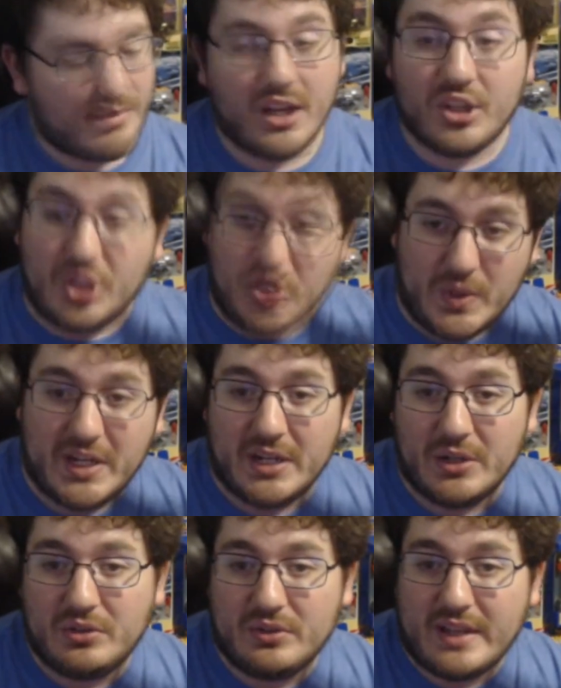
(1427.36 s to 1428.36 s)
Torino
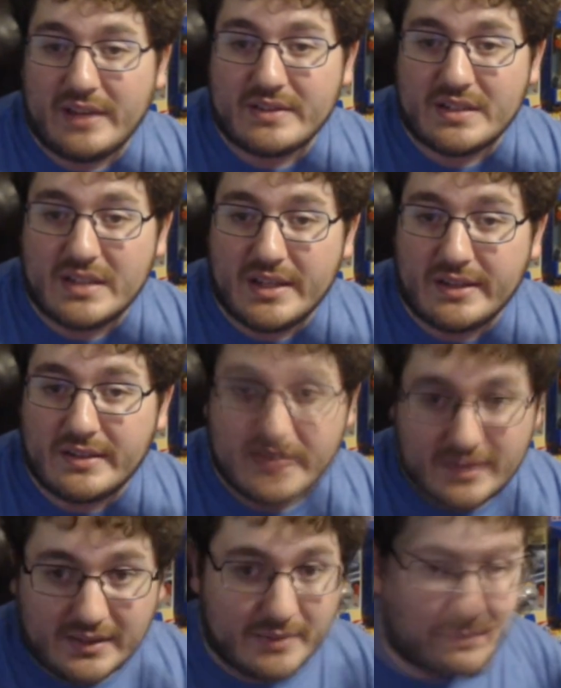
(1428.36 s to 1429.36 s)
2006. It's an
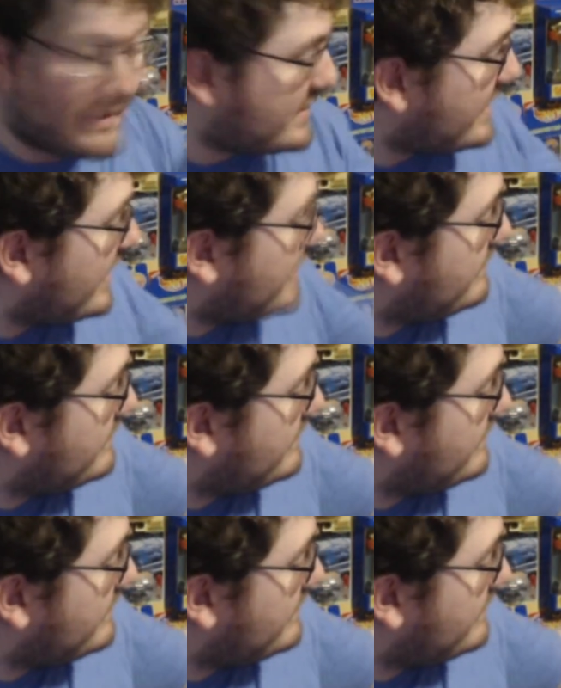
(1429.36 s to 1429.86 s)
Olympics game.